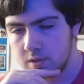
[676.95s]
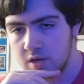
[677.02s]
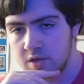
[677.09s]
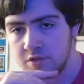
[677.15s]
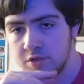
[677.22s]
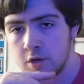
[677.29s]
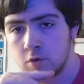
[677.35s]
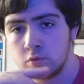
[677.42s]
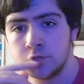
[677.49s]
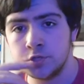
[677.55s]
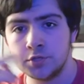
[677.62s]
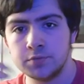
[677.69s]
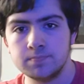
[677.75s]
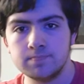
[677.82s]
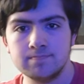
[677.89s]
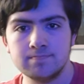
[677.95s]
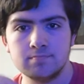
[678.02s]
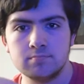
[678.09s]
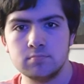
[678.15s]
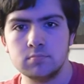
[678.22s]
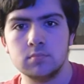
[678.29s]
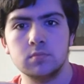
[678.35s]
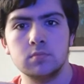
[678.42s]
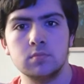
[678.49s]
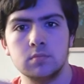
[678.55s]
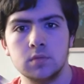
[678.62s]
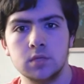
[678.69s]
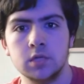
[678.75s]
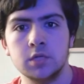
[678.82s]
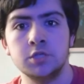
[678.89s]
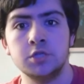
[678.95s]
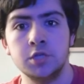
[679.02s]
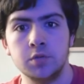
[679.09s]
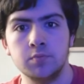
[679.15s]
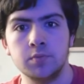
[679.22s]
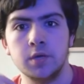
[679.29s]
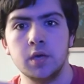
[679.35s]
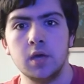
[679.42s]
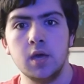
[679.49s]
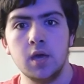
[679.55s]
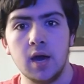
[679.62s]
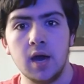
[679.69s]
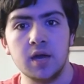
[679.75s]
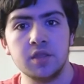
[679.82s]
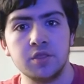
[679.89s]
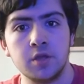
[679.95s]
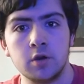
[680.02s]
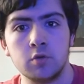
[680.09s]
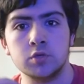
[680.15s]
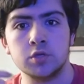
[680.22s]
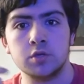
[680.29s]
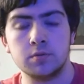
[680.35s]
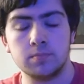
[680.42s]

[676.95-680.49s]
Thought it was legitimately. I thought it was.